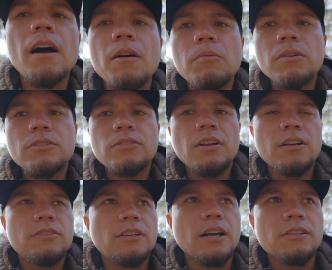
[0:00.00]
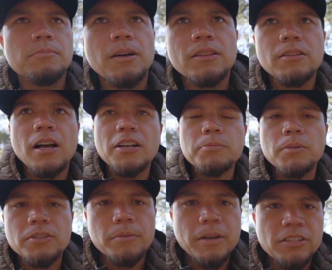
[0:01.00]
I wanted to talk to you guys about the
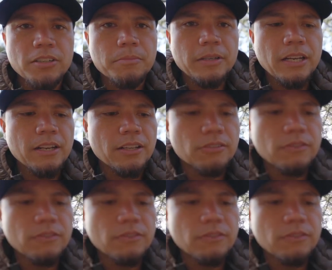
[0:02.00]
gospel, as I mentioned at the beginning of this